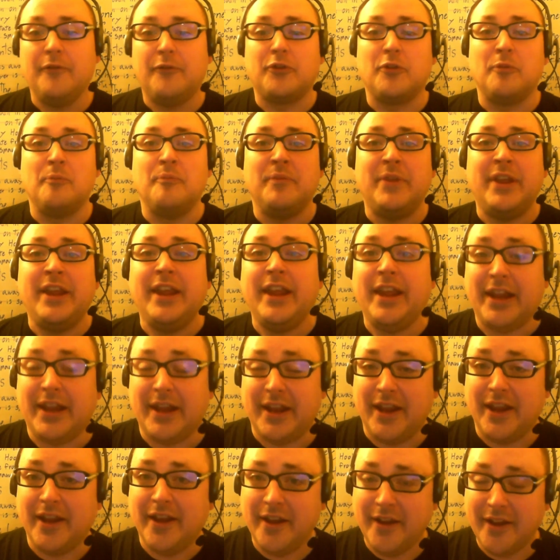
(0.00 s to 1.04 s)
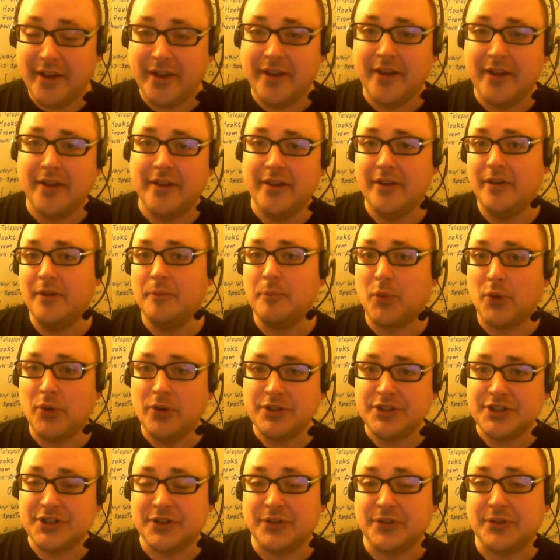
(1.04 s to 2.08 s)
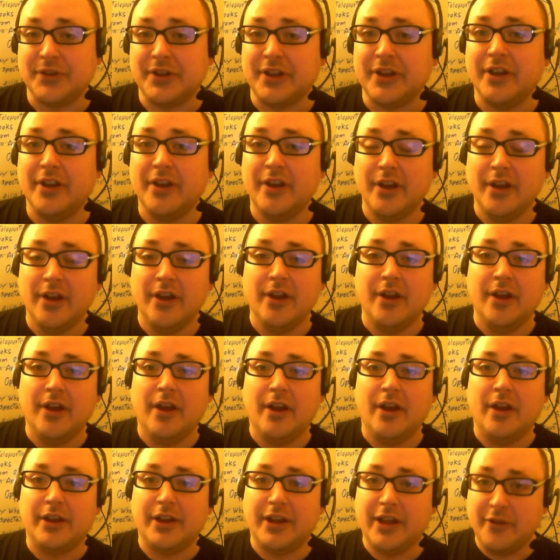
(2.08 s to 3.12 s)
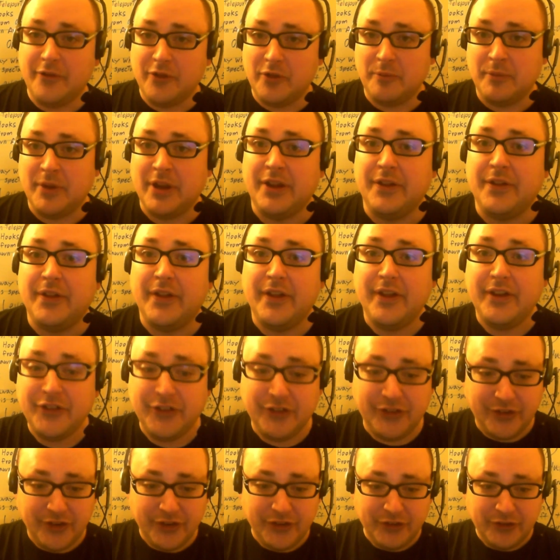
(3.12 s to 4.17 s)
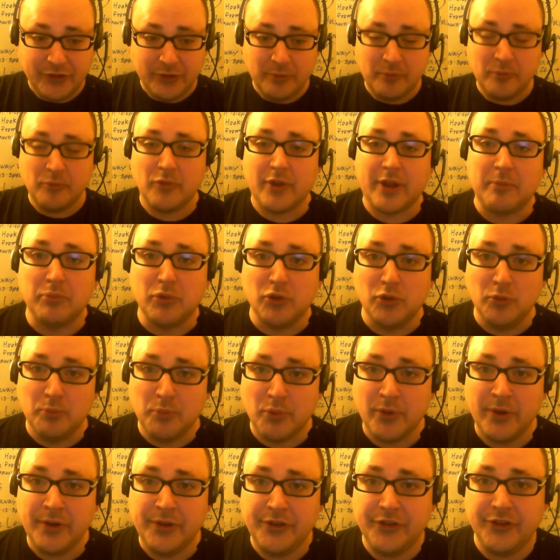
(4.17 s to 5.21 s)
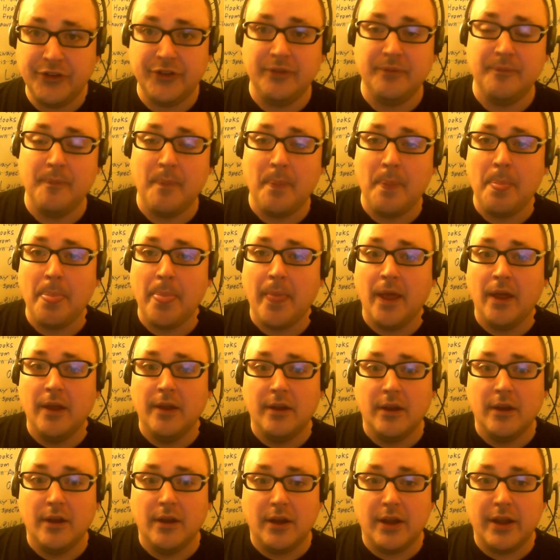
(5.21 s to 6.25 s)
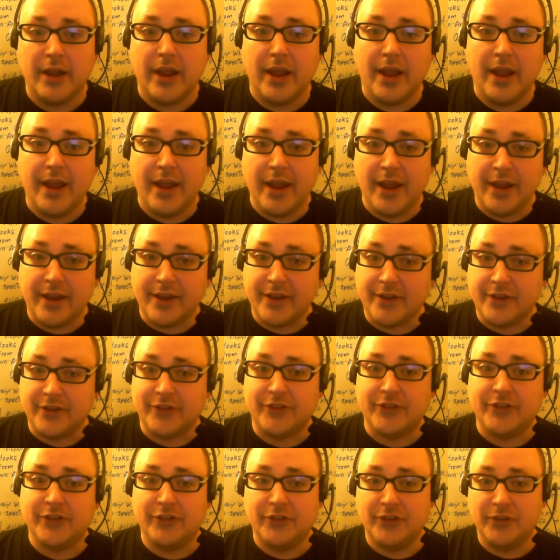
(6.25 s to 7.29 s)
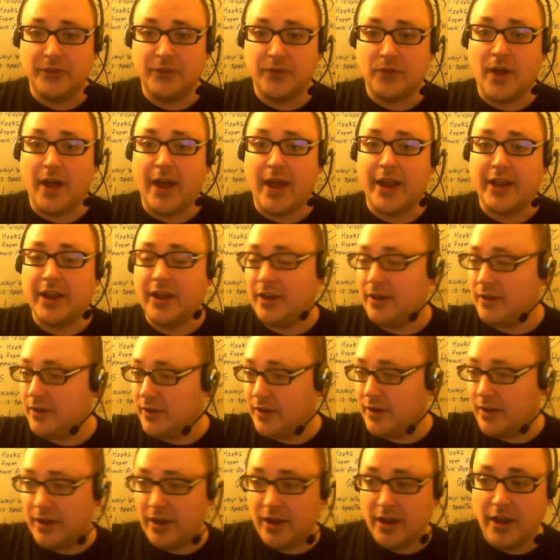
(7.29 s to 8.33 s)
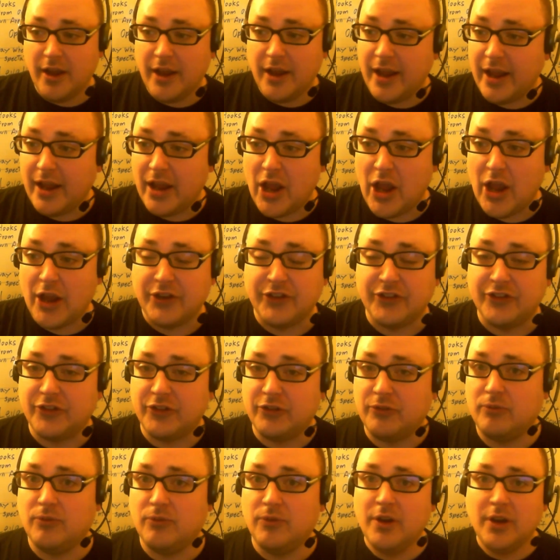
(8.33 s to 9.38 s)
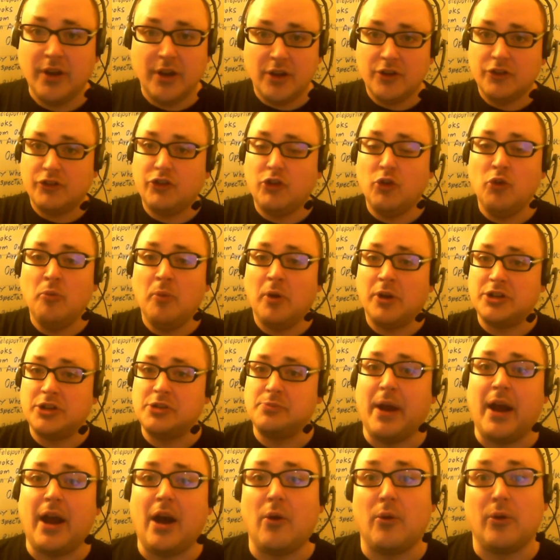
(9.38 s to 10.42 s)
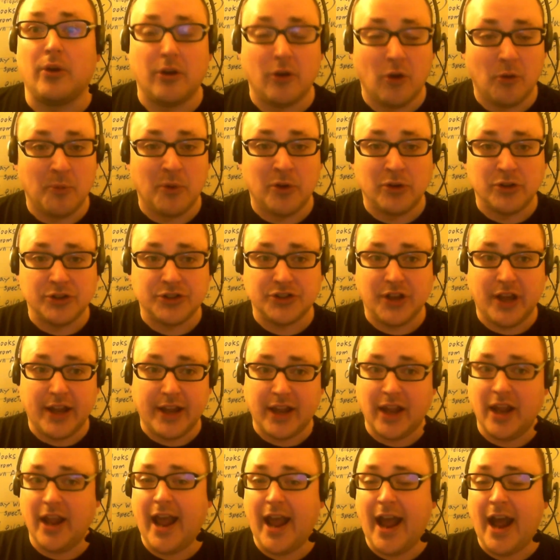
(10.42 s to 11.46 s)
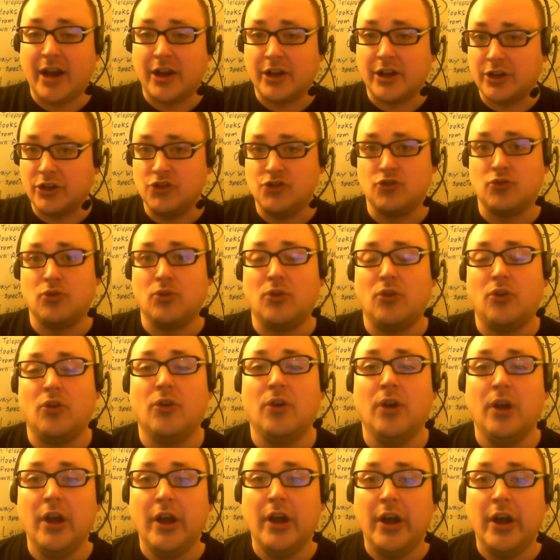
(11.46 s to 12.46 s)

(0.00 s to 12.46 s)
for me personally, giving me this system like blueprints is like it's too much power, almost like out of control.